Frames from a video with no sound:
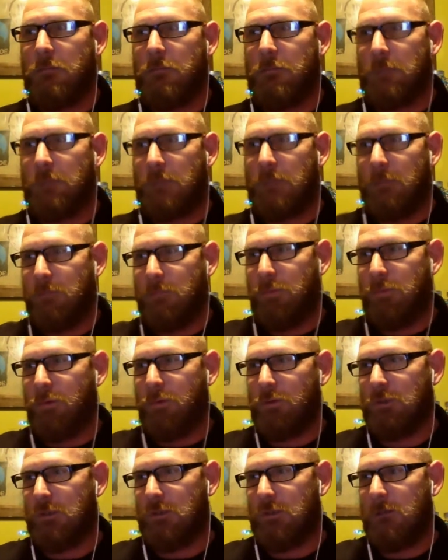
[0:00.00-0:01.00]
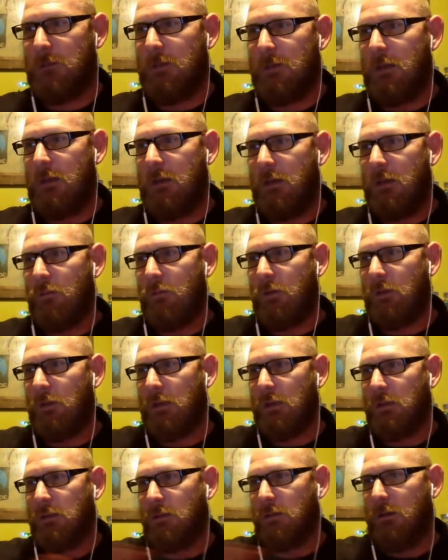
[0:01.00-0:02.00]
like pushes, and
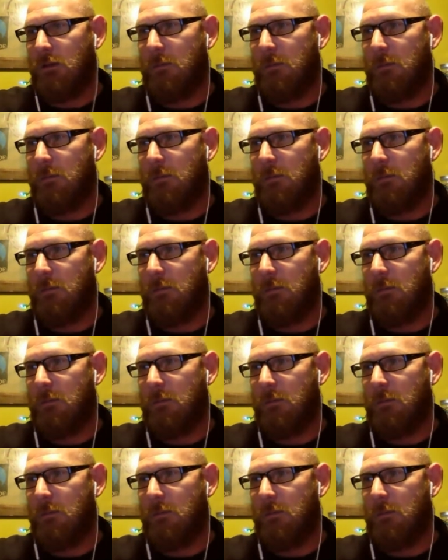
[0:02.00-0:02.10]
it took